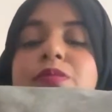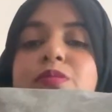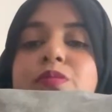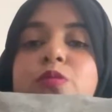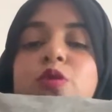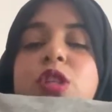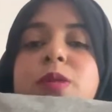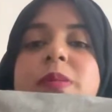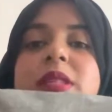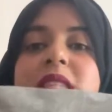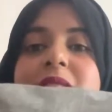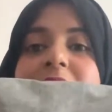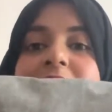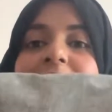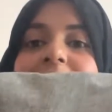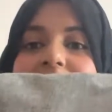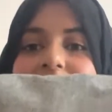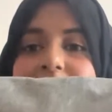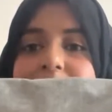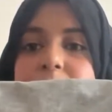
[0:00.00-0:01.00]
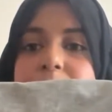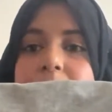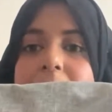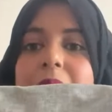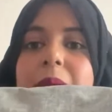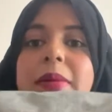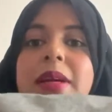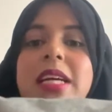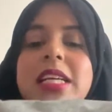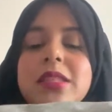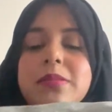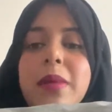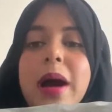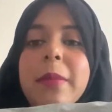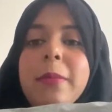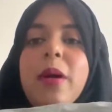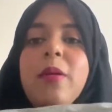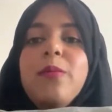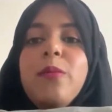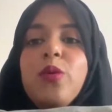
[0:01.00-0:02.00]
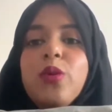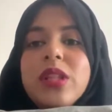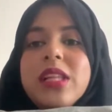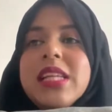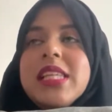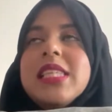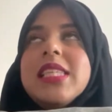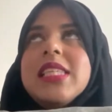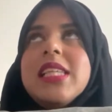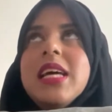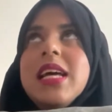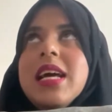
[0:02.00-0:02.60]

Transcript: more specifically this bag because my mum bought this